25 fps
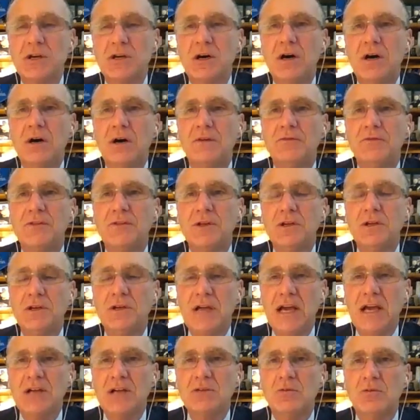with
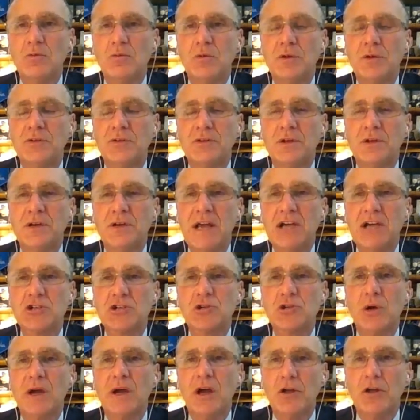the
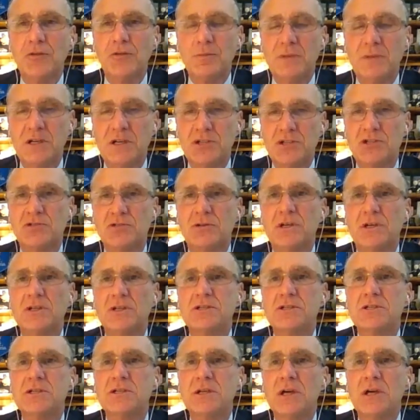national health
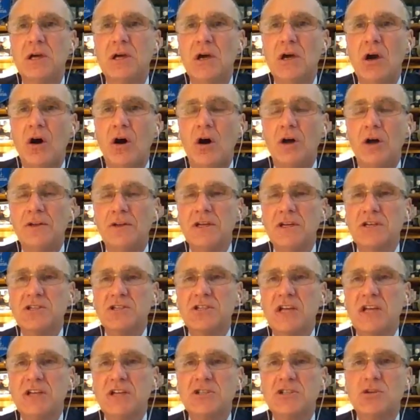ministries on the
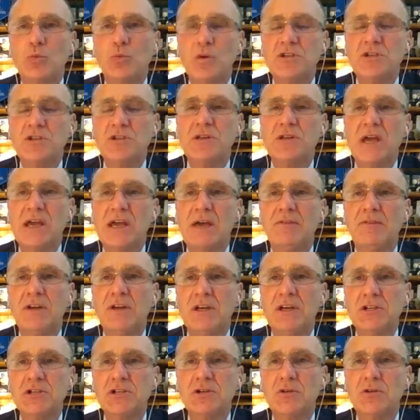extent to which they have
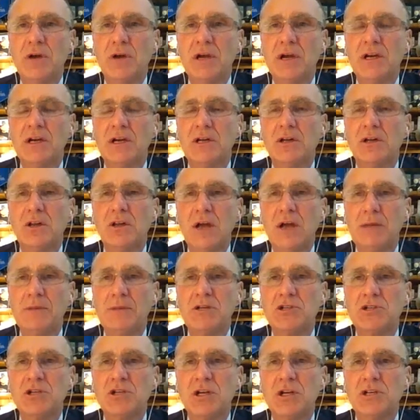integrated
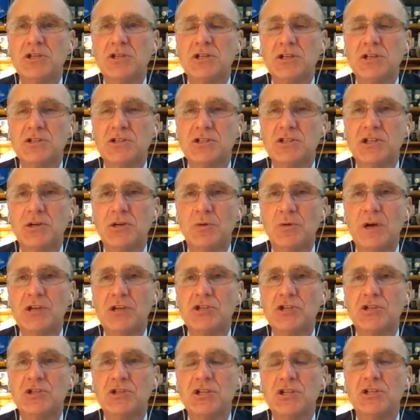climate change
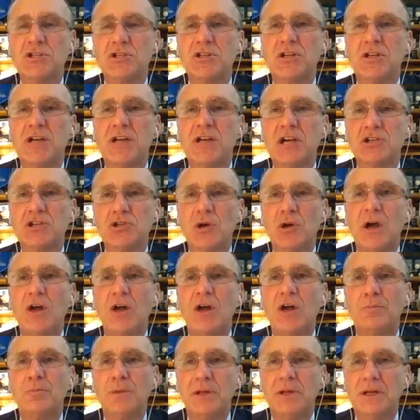considerations into the national
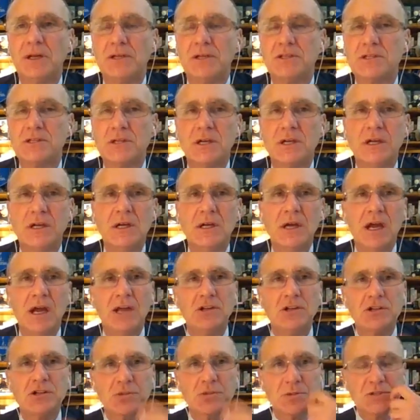health plans.
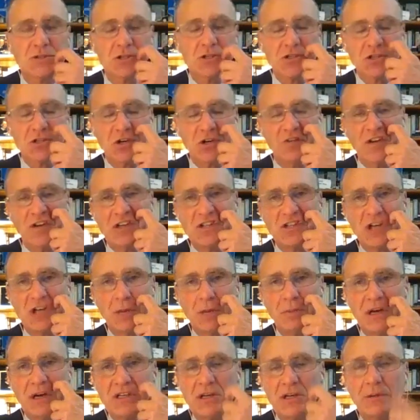And this was a survey done
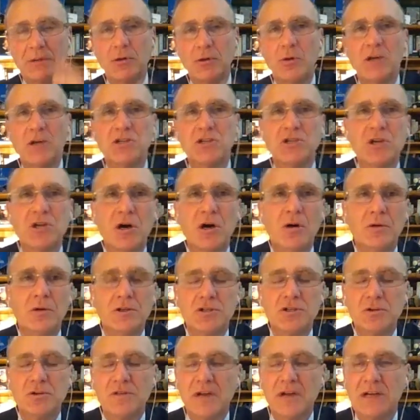by WHO in
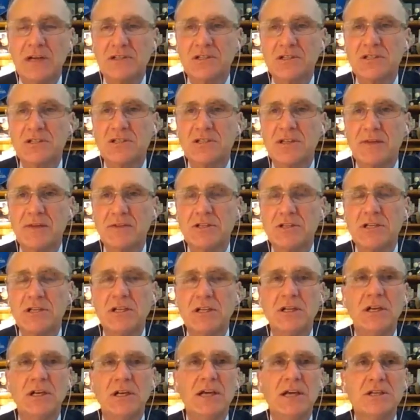
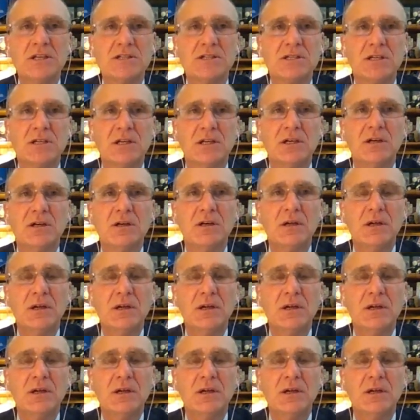2017 and 18.